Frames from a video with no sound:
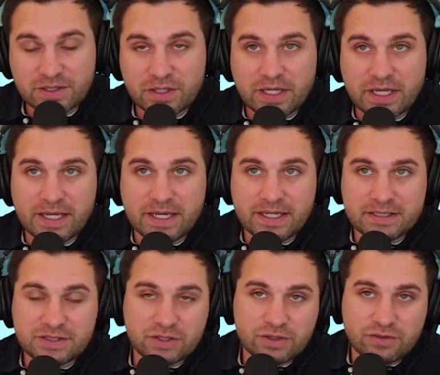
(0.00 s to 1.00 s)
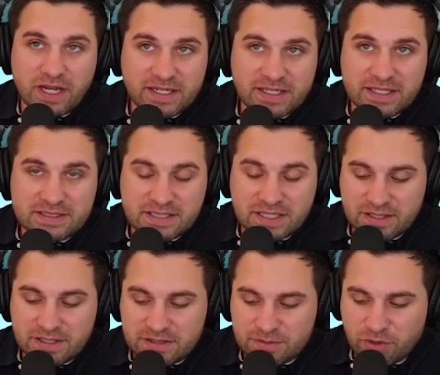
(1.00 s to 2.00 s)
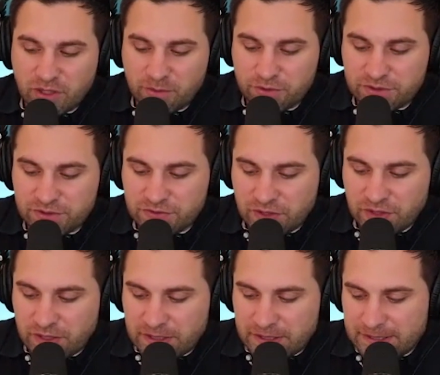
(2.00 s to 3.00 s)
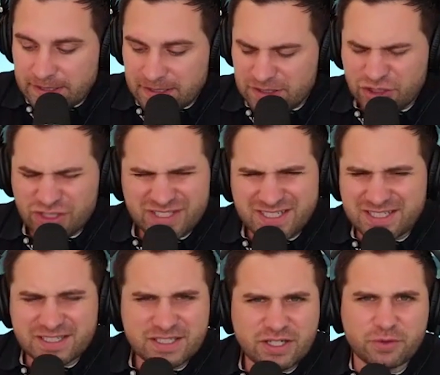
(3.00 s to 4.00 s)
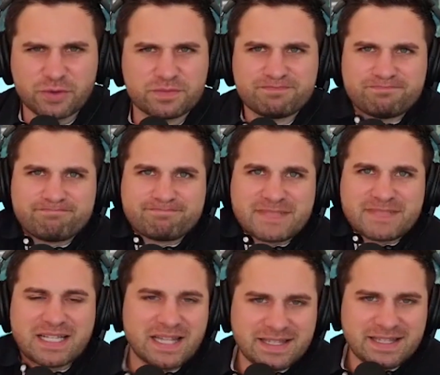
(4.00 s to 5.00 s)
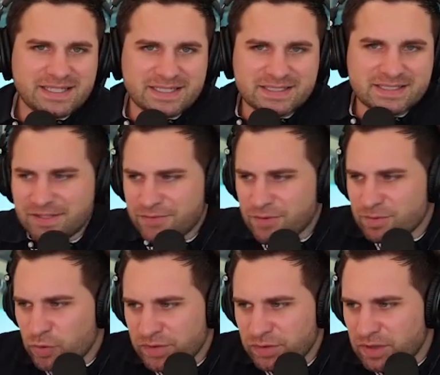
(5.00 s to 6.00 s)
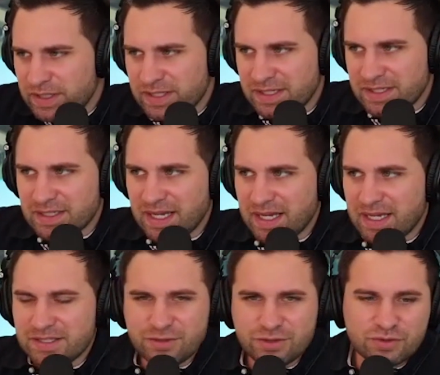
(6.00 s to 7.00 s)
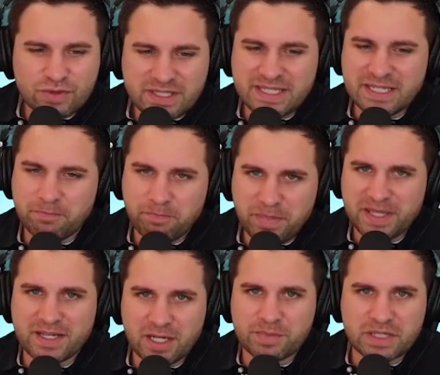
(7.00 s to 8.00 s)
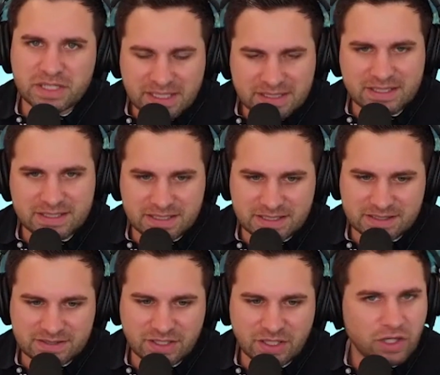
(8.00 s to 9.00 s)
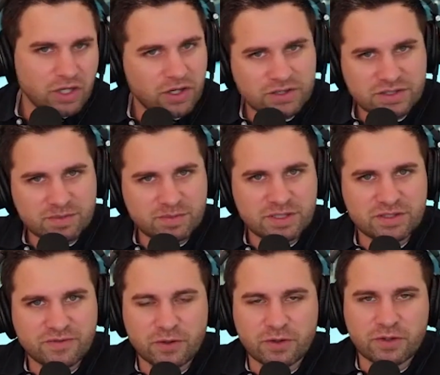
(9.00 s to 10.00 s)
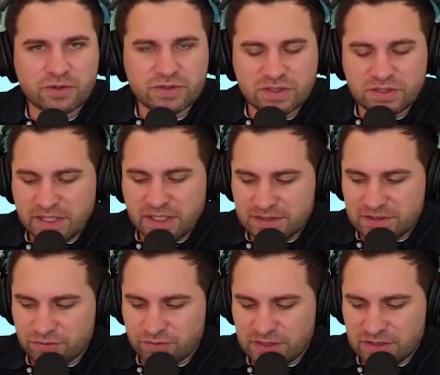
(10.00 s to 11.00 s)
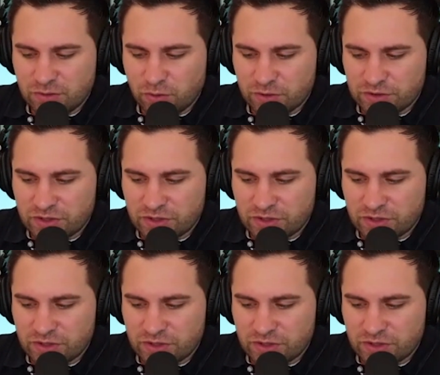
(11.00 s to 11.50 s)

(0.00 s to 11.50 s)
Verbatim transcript: And, and so you've got to get inside of these properties. Uh, just, you know, cleanliness. Like if you're moving right in, you, you can't pick up cleanliness on some of these photos and the and these 3D tours.